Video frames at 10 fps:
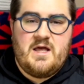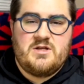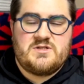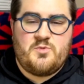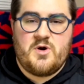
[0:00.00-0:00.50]

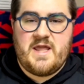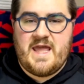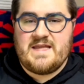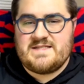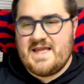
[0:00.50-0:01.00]
Sporting
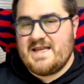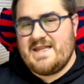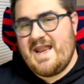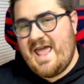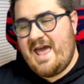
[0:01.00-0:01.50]
KC. I
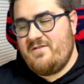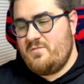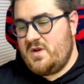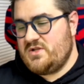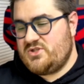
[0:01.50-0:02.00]
did have
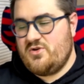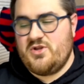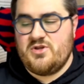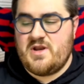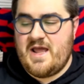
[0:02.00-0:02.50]
Minnesota
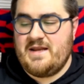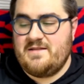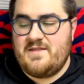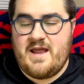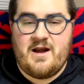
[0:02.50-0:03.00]

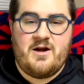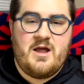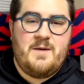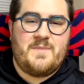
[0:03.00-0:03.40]
United there,